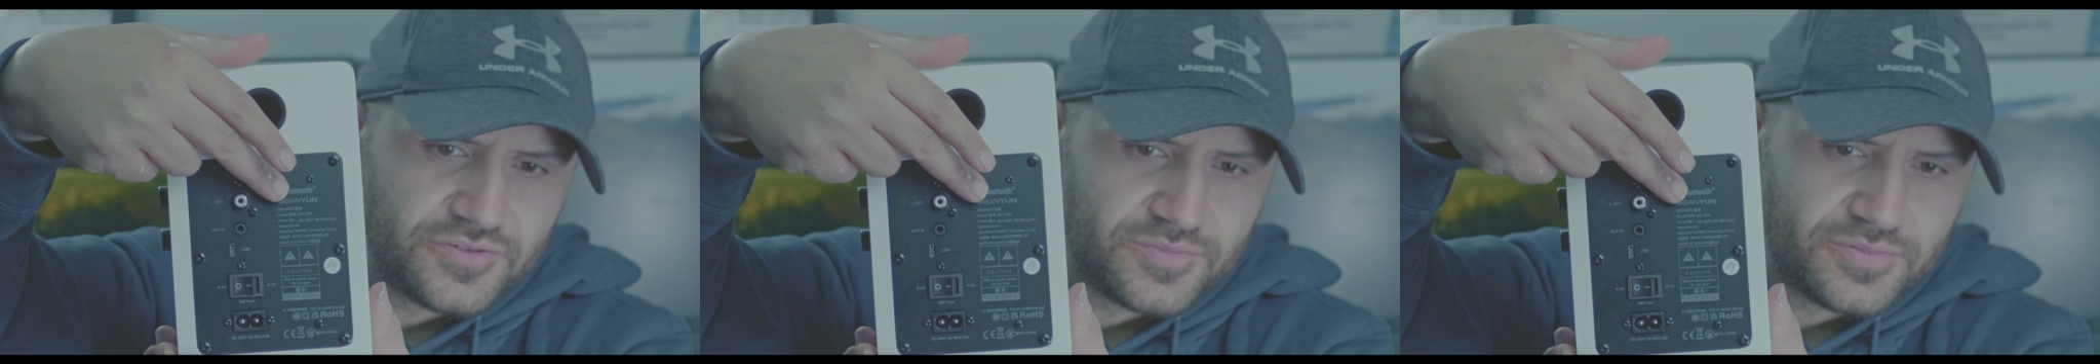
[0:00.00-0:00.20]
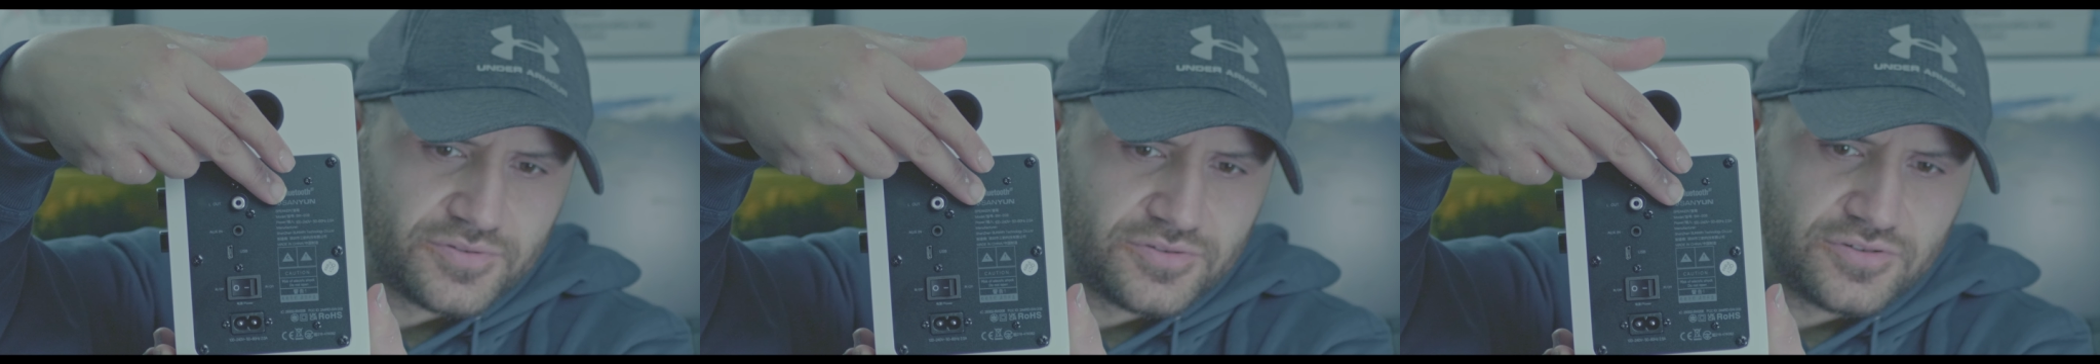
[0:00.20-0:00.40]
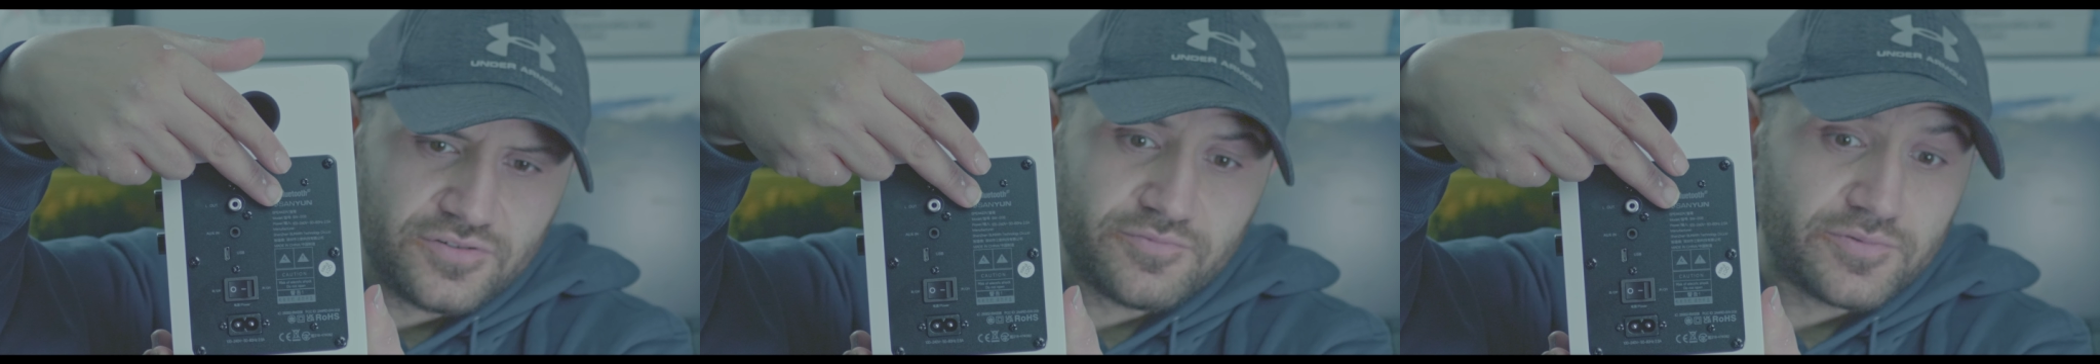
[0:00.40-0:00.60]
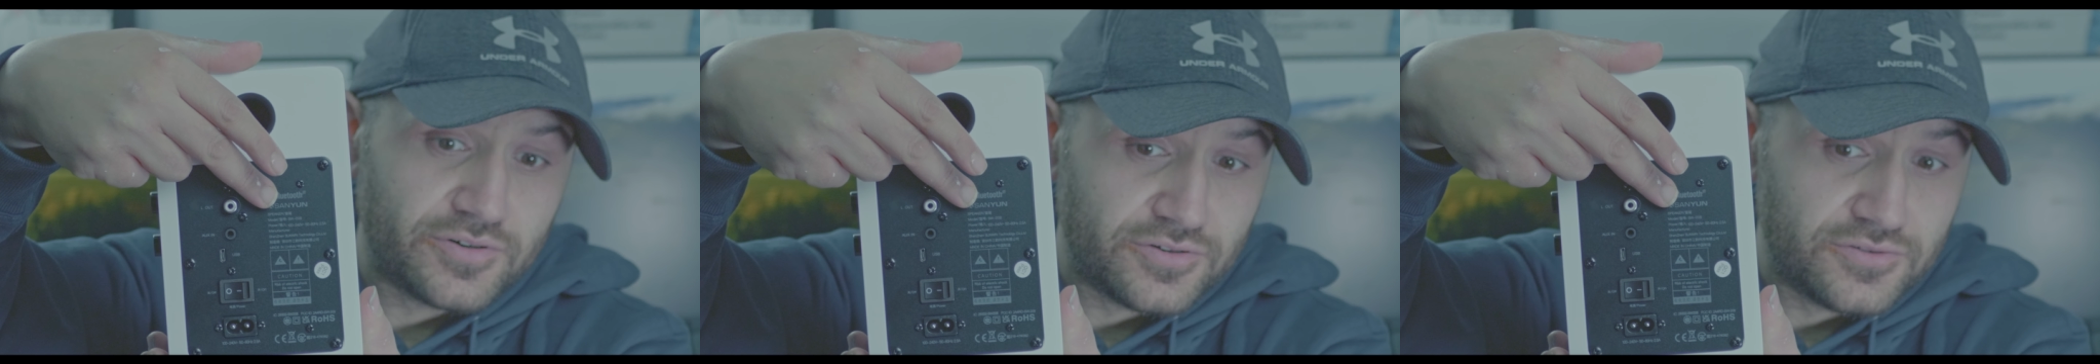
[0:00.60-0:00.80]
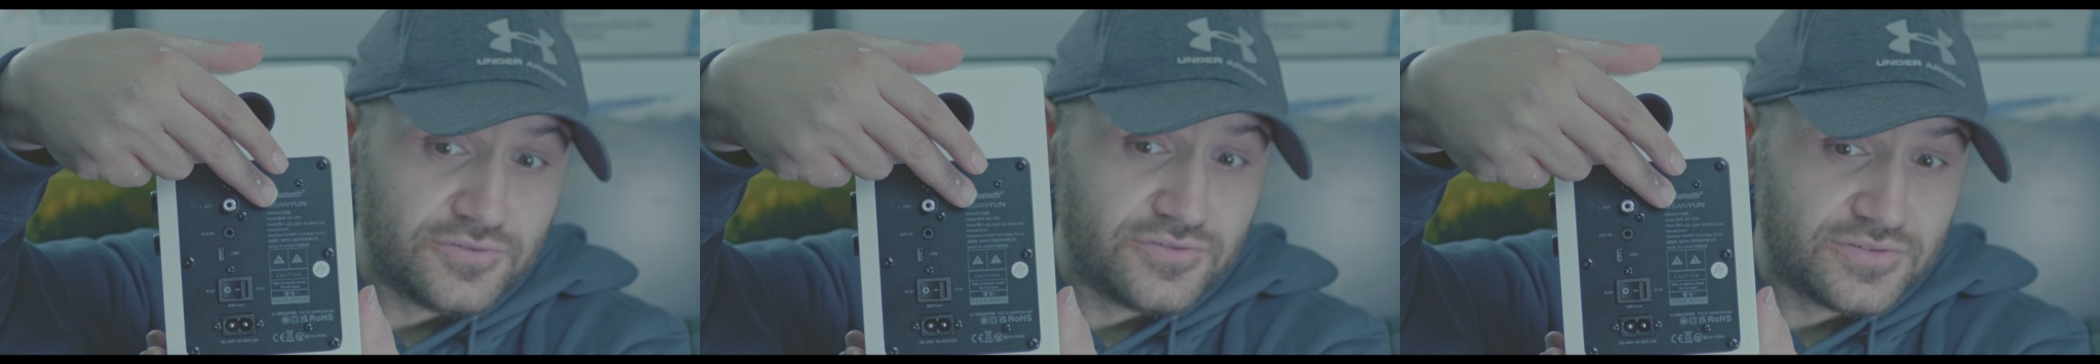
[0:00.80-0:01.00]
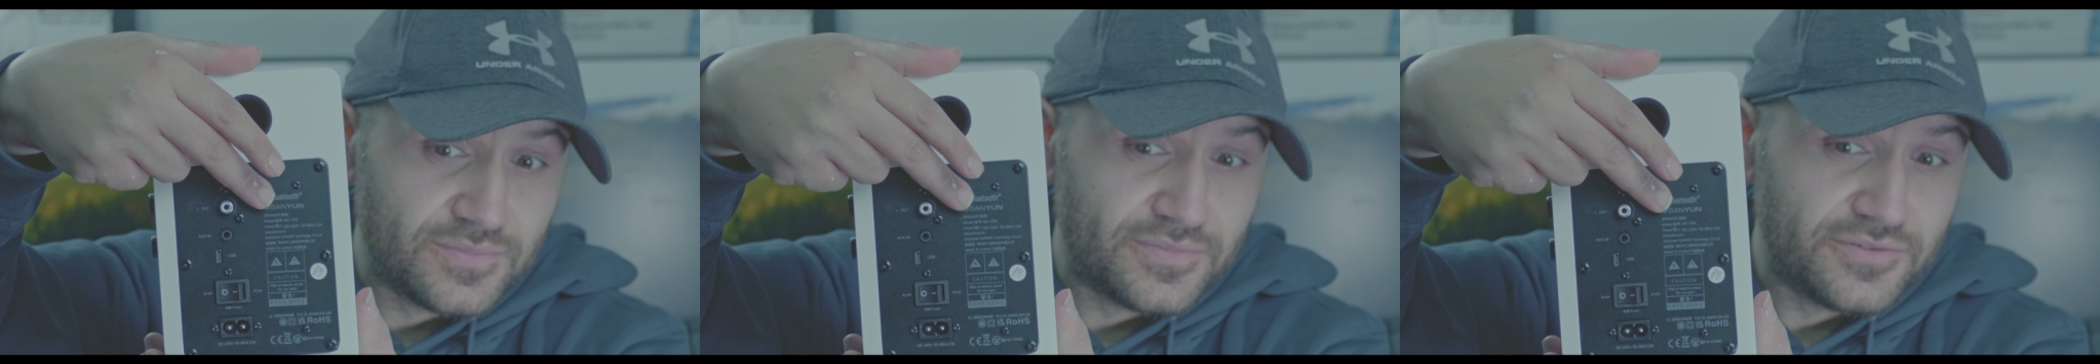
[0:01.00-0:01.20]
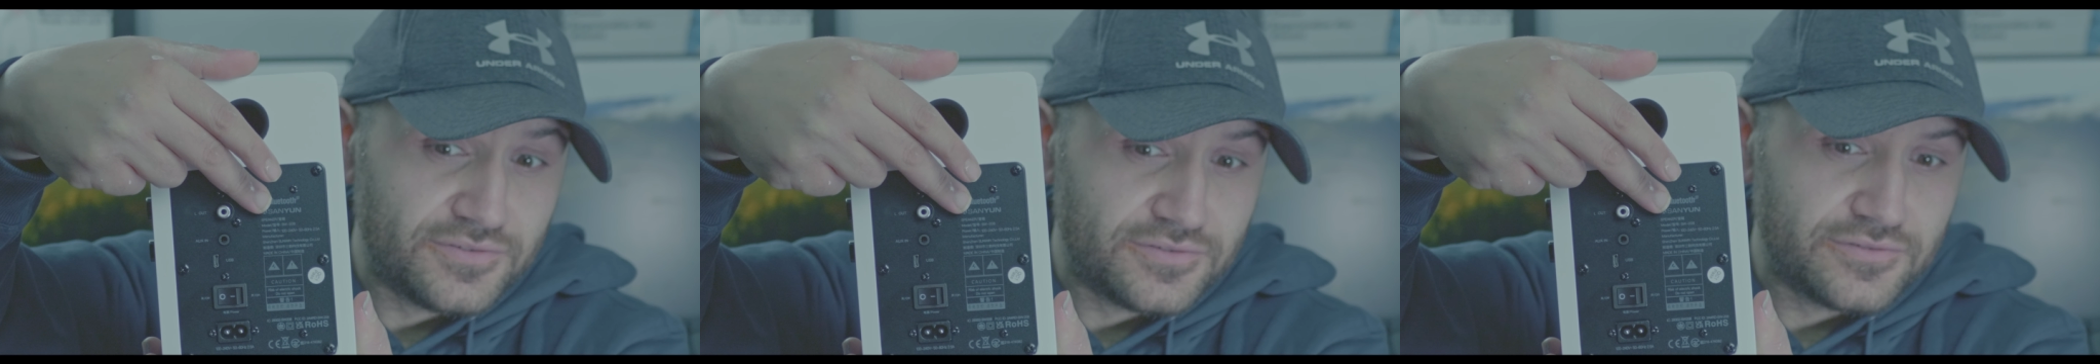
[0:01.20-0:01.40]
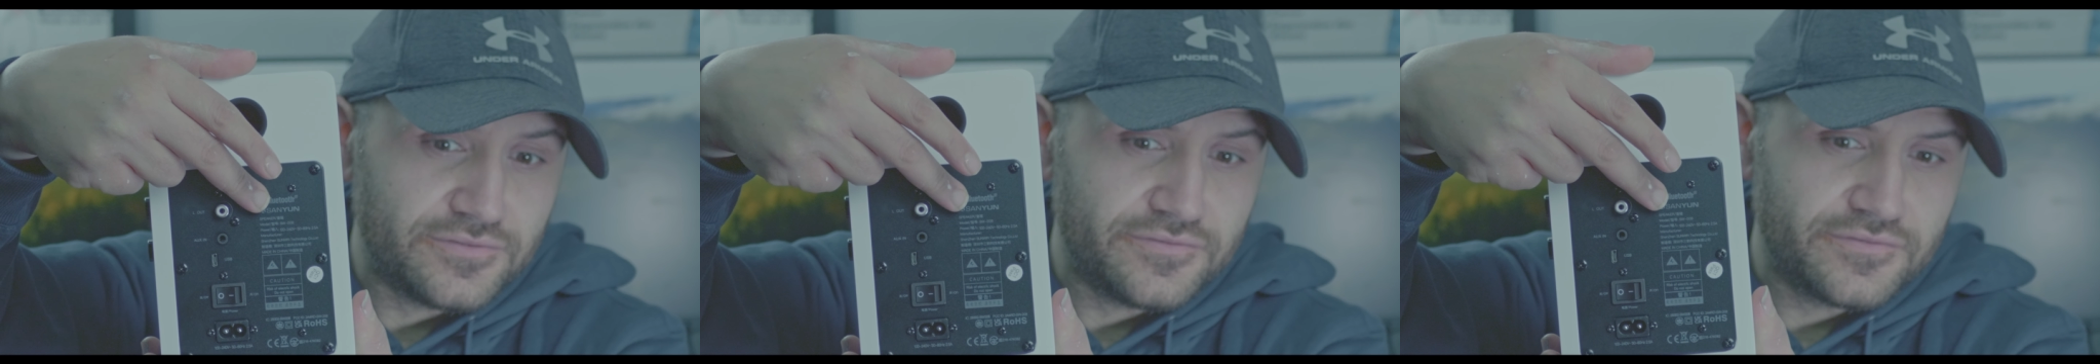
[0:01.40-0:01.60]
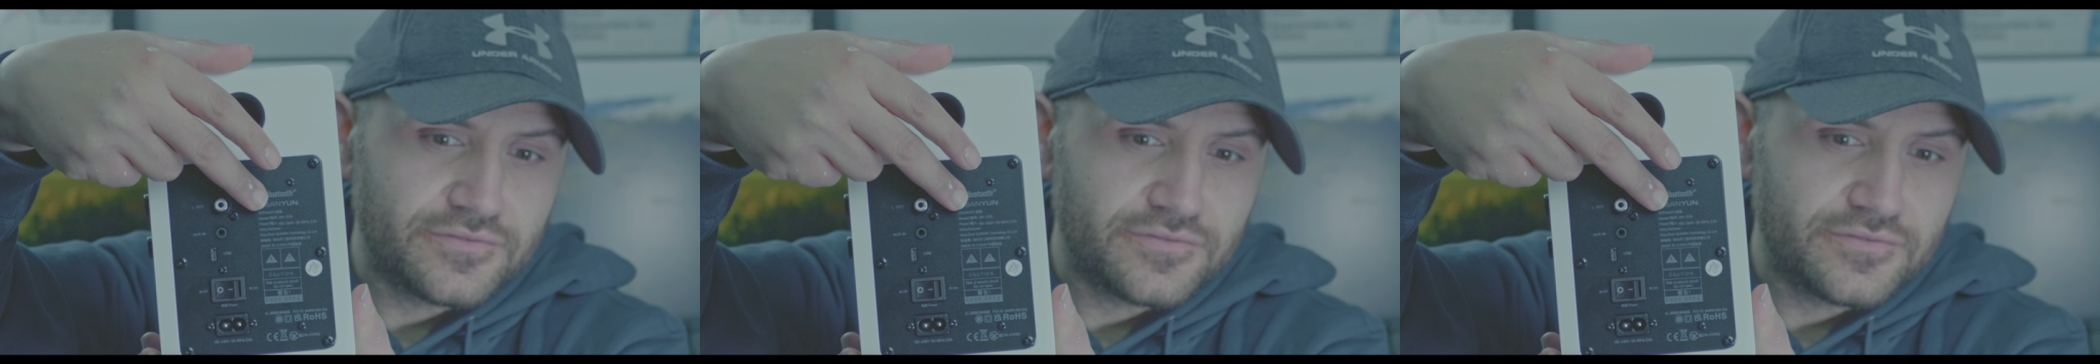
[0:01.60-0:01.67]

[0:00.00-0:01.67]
Bluetooth. We're not using Bluetooth.